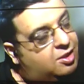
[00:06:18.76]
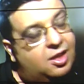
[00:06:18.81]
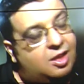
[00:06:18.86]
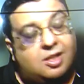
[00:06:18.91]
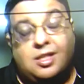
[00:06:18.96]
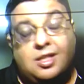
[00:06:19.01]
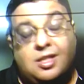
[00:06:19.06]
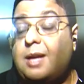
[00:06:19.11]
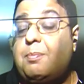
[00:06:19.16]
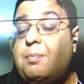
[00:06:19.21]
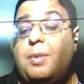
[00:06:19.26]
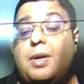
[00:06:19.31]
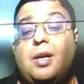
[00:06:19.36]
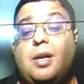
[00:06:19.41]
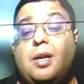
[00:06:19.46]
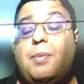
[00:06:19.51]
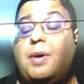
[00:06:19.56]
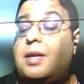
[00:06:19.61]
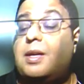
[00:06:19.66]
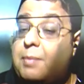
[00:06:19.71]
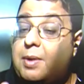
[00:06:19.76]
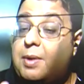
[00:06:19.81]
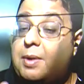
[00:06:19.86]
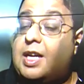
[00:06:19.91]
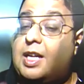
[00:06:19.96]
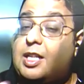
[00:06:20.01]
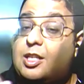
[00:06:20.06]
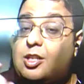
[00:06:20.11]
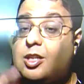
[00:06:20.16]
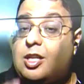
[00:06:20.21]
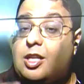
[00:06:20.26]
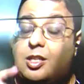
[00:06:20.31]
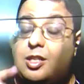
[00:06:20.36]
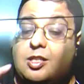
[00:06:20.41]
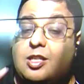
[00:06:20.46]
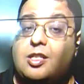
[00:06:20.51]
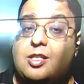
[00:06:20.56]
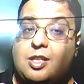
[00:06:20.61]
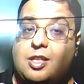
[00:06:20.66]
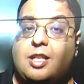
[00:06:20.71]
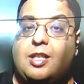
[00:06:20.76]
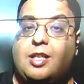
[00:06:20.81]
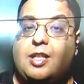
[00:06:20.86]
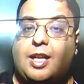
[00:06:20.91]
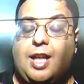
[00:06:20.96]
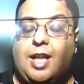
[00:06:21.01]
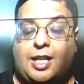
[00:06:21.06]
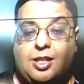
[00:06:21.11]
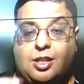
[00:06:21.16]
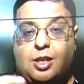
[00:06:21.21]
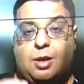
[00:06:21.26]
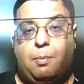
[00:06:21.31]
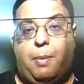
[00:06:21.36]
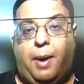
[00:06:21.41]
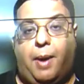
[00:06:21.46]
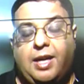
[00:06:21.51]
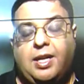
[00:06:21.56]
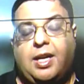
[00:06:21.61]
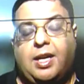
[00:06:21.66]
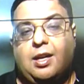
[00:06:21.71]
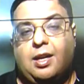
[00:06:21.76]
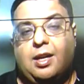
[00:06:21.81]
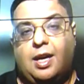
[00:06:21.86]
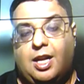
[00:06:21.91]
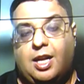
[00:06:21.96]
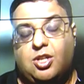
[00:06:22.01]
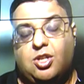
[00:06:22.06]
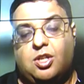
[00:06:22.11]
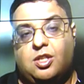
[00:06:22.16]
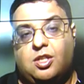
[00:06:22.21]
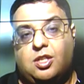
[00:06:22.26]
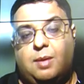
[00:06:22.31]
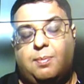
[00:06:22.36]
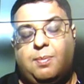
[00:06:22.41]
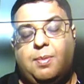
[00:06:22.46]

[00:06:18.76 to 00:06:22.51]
just that, but it's just that symbiotic relationship.